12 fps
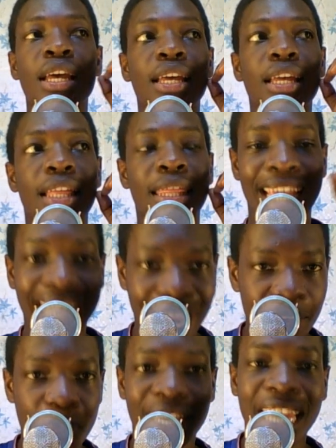they
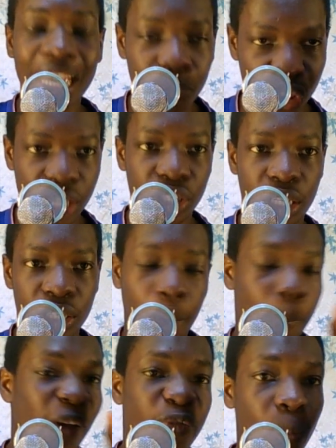can be game changers.
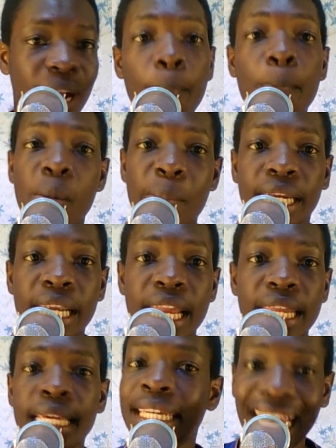Apart from Gabriel
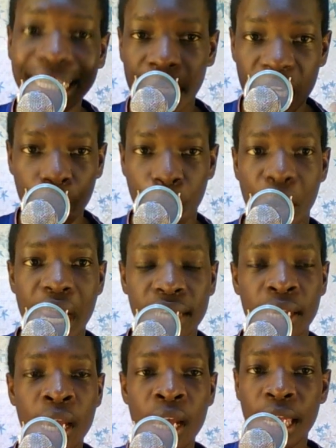Martinelli, he doesn't need prayers.
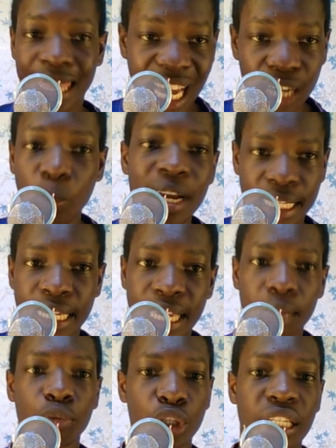That one is a
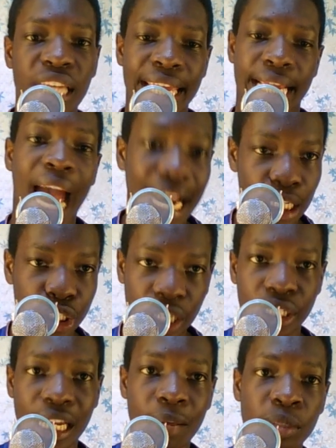game changer. He can't
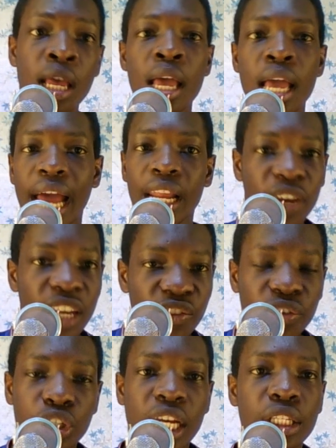change games. And even if
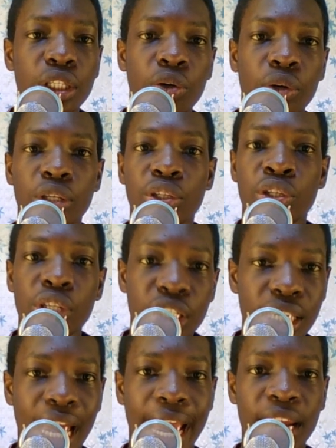you change, you
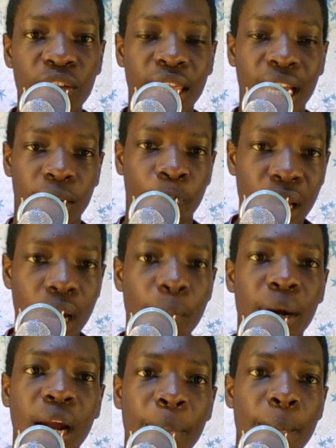decide that
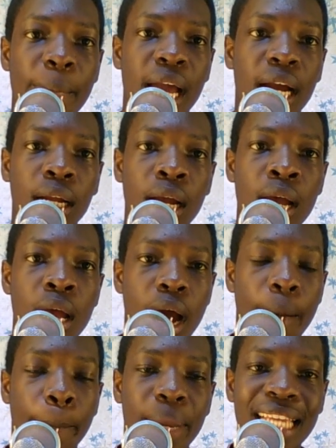Pierre-Emerick Aubameyang
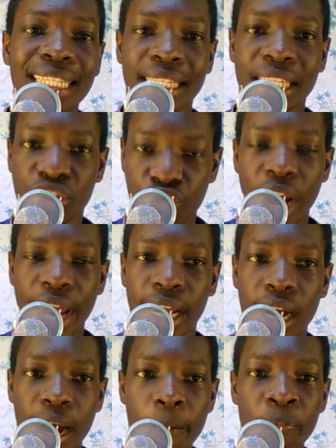plays as a
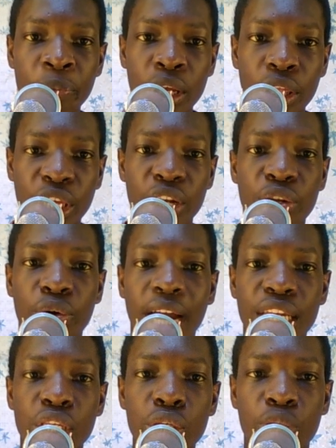striker, then you
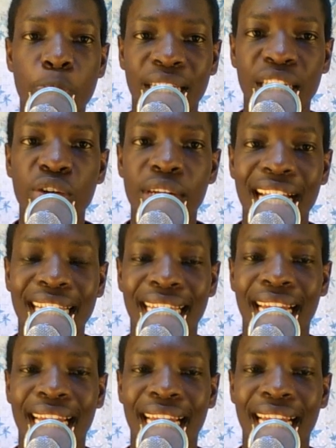can use Martin Odegaard